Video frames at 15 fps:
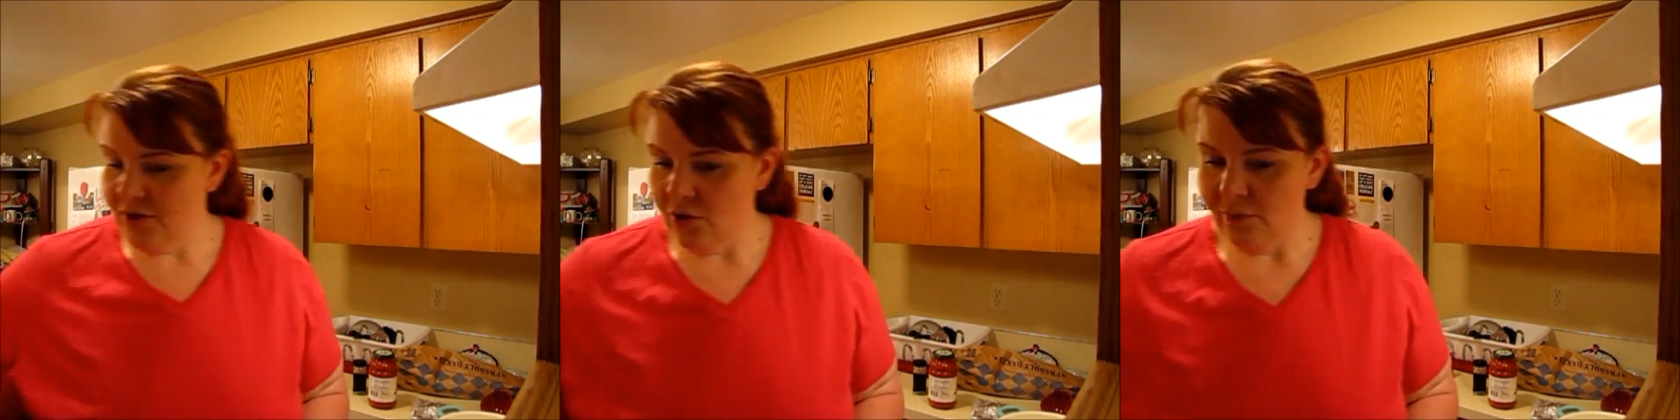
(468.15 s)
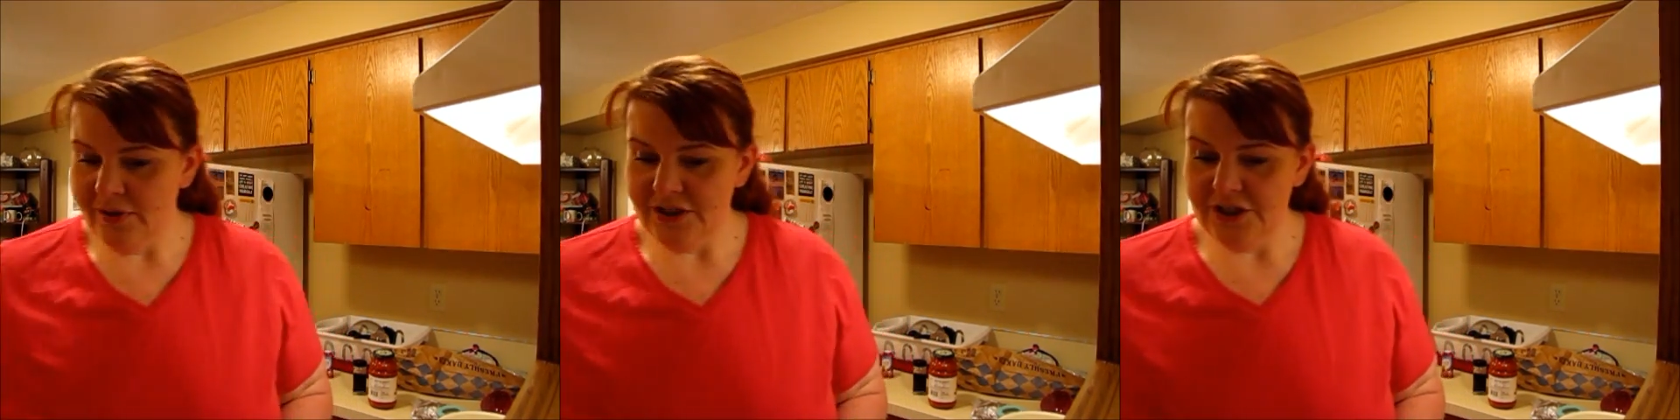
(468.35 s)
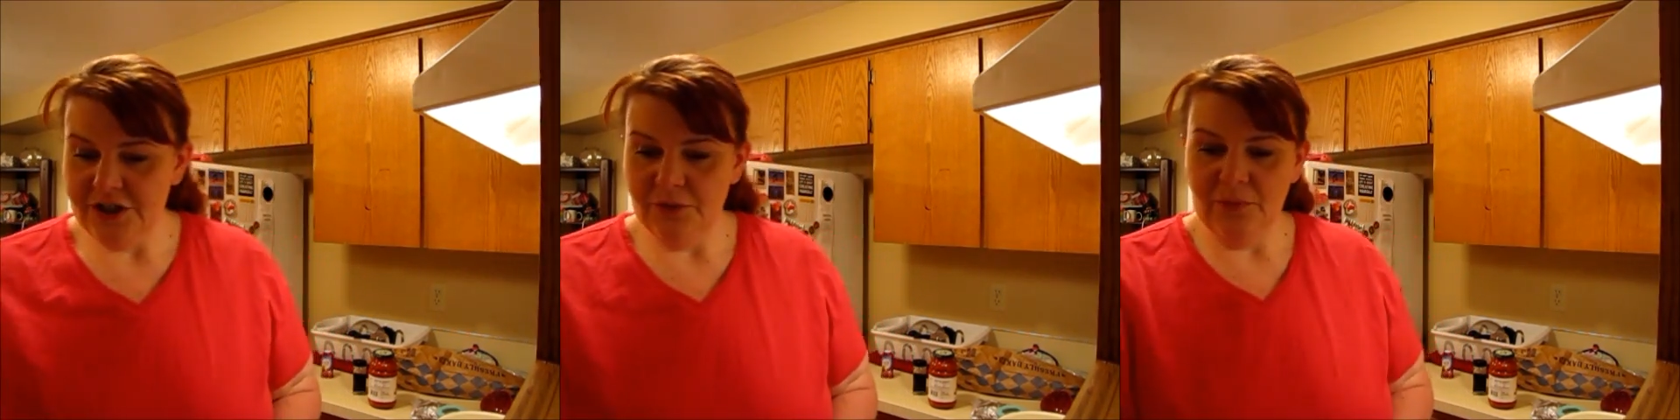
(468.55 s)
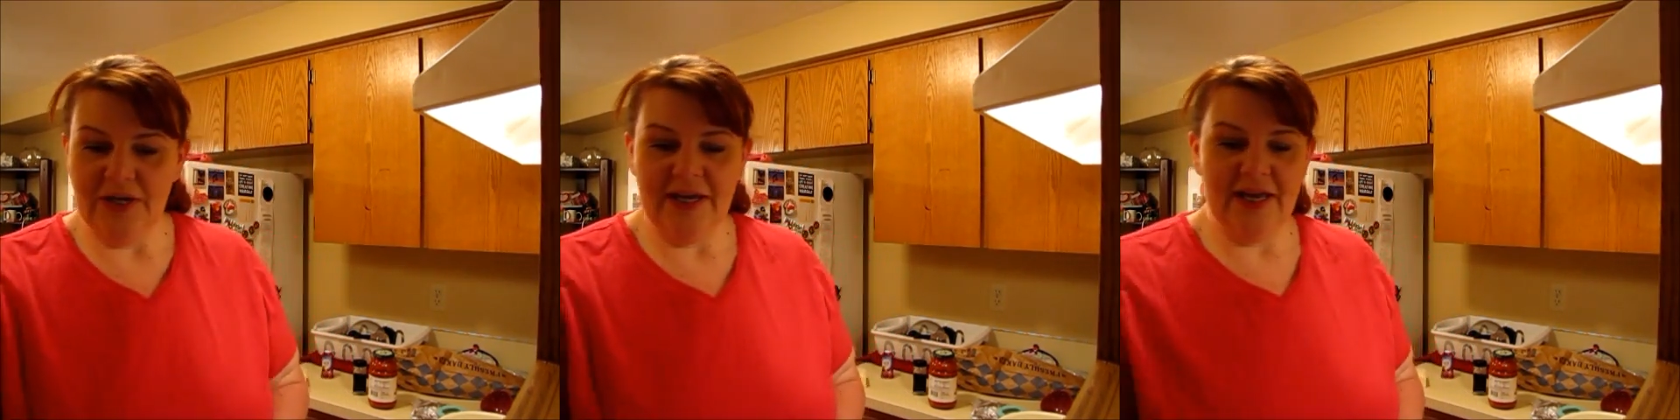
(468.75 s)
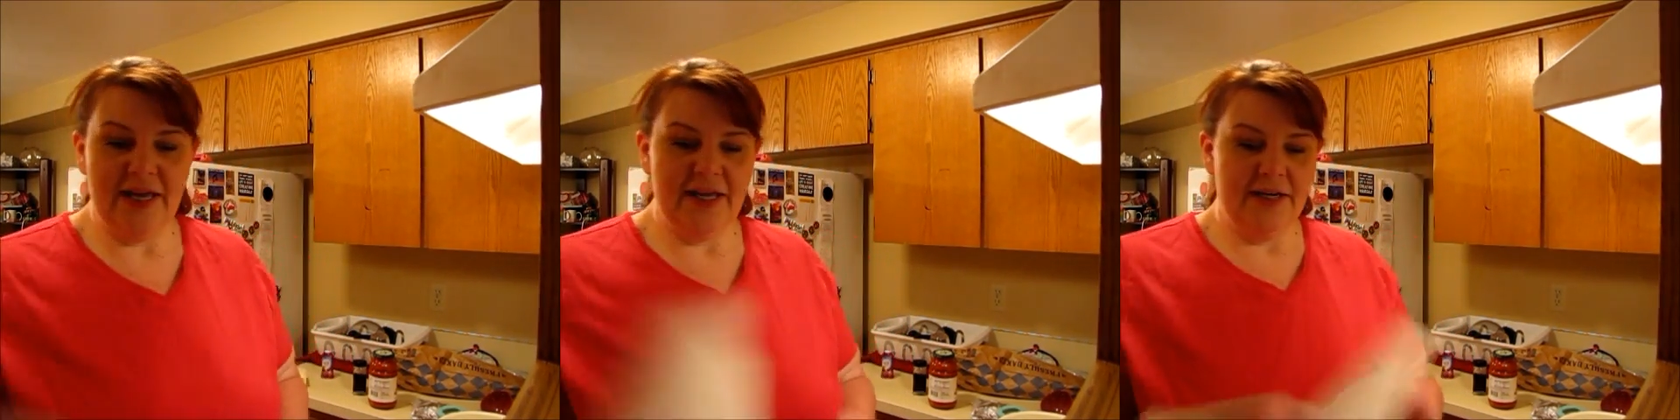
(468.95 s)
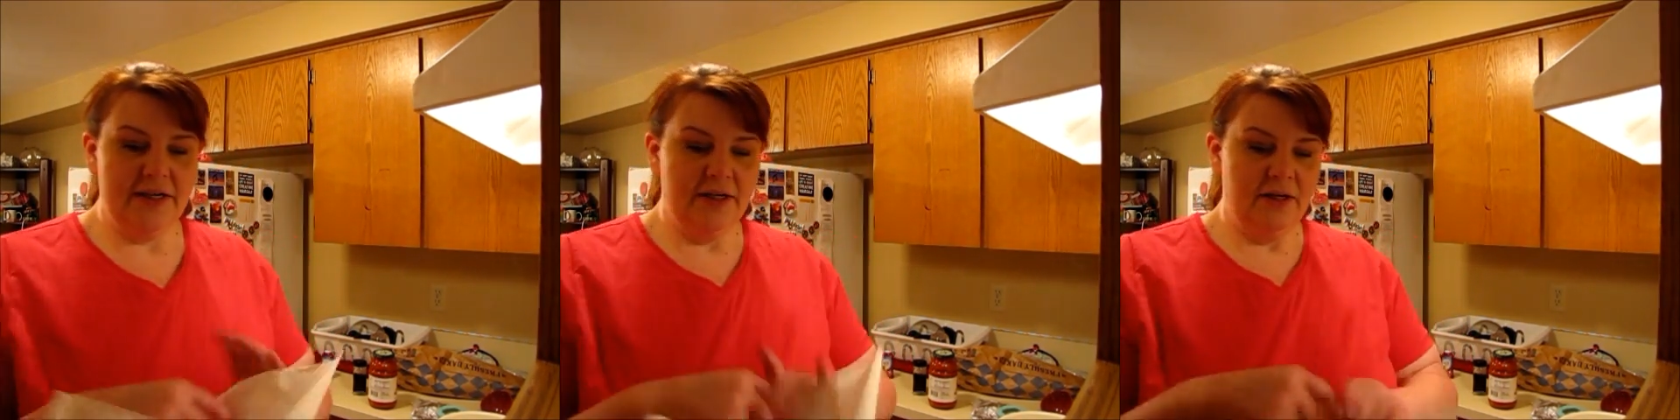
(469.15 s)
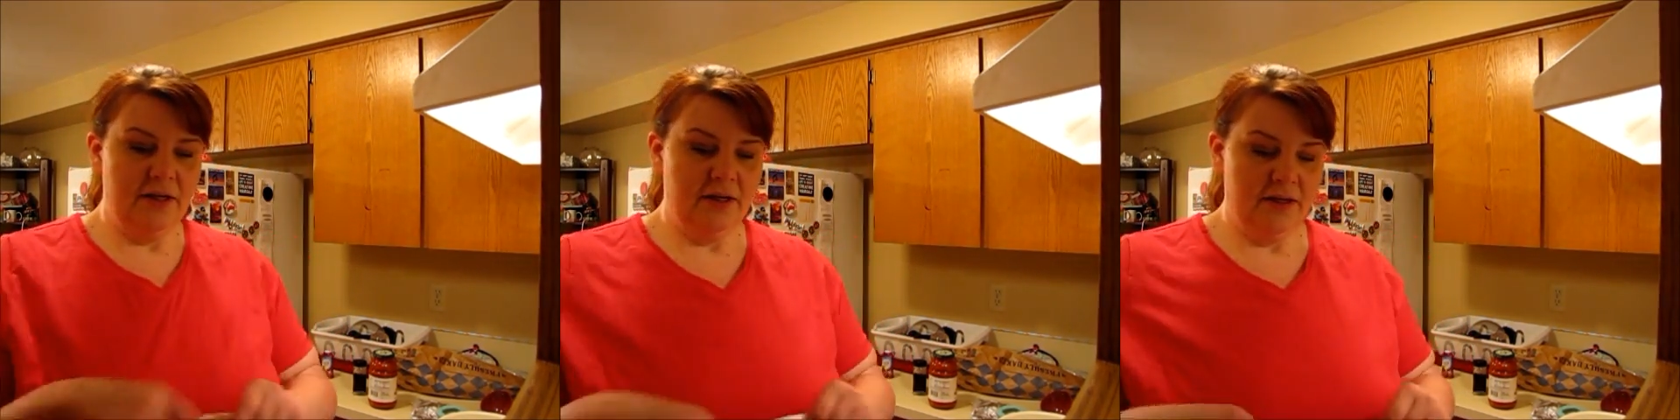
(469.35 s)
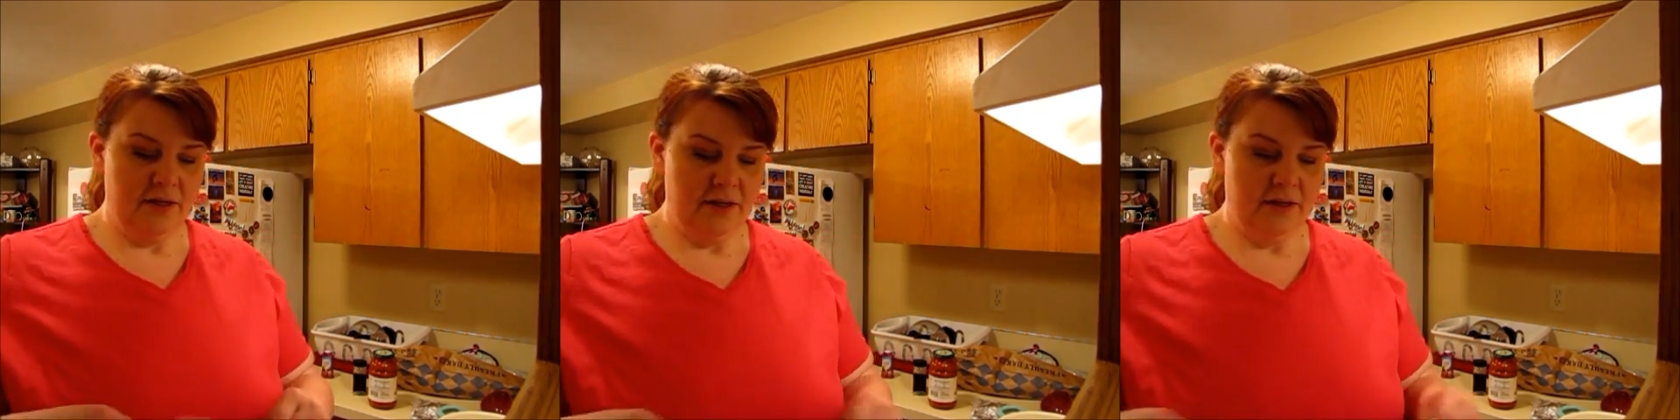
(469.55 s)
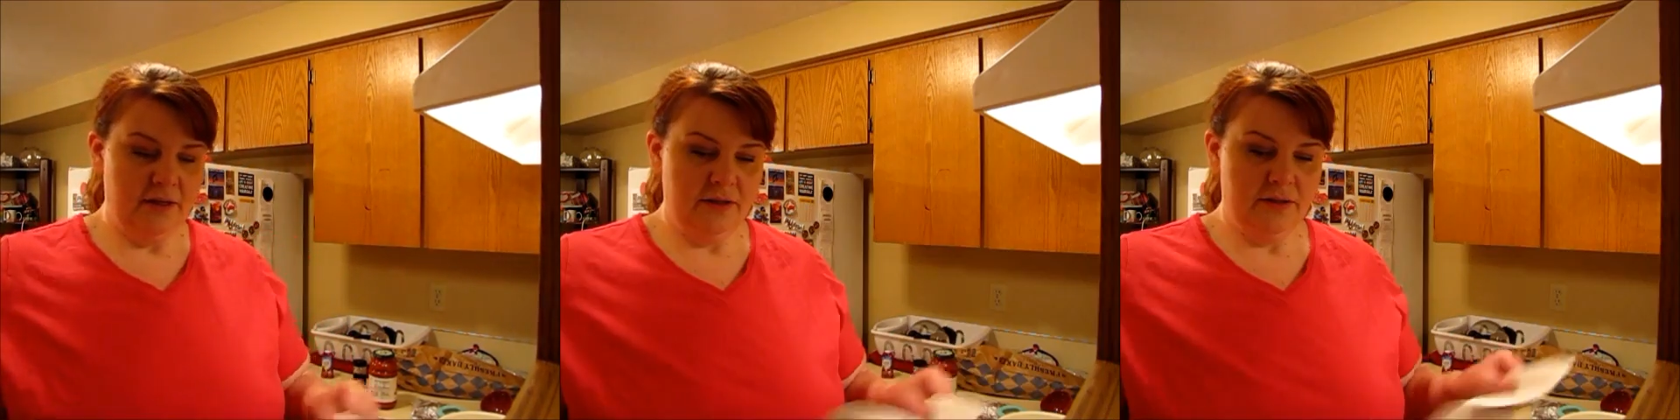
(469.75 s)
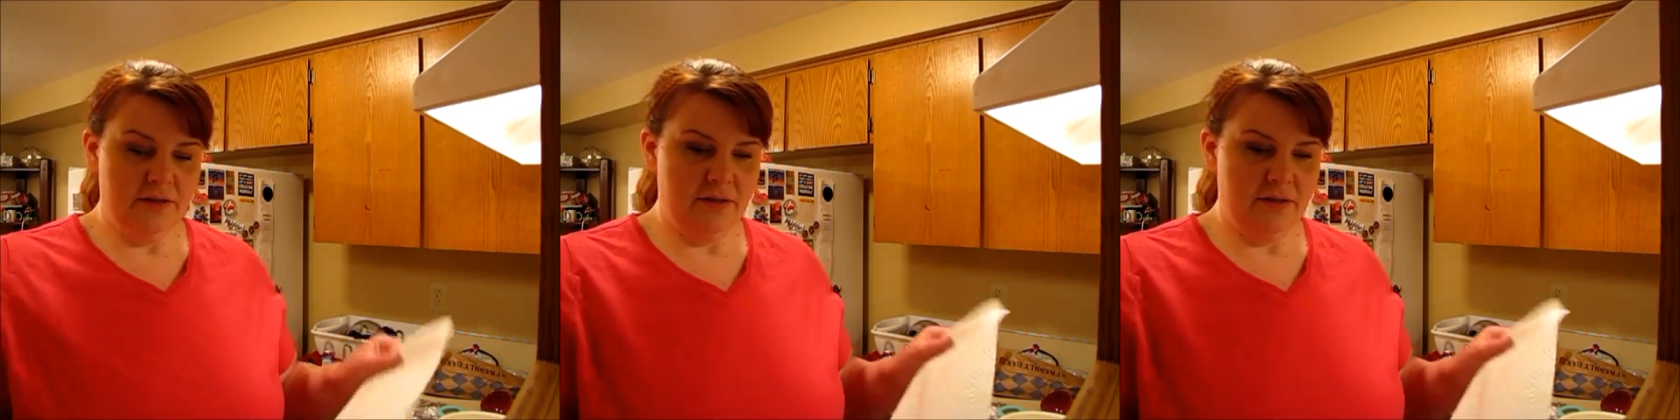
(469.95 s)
OBGYN, I